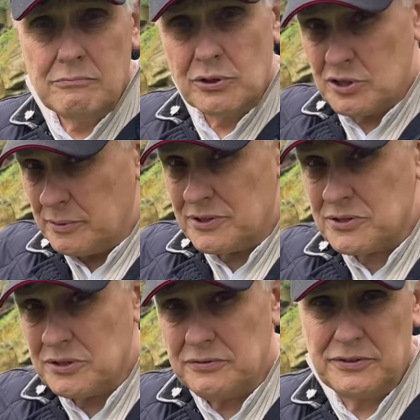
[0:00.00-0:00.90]
must have been
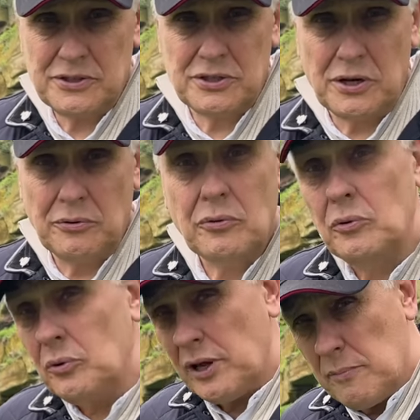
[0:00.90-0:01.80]
surface stone
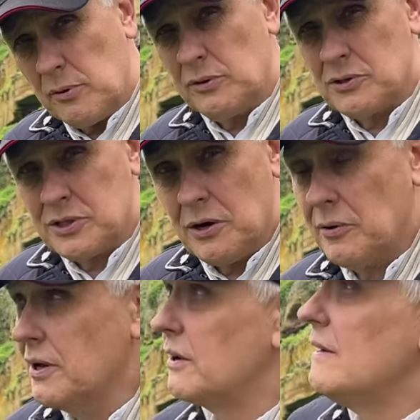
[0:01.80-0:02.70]
or they brought the stone
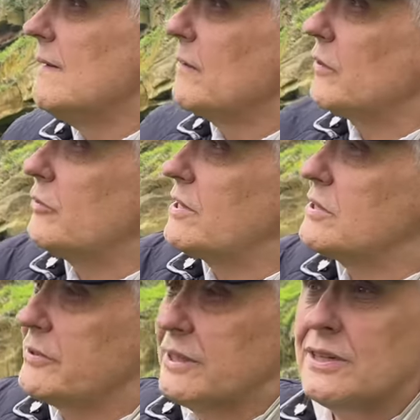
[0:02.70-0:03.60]
in. The rest
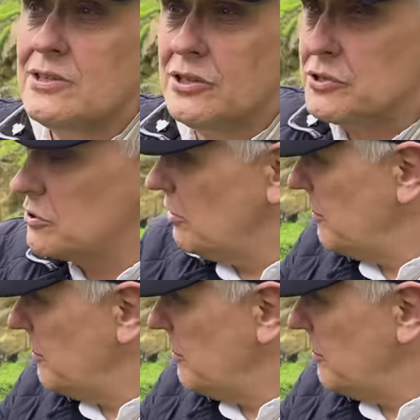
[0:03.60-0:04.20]
of it has literally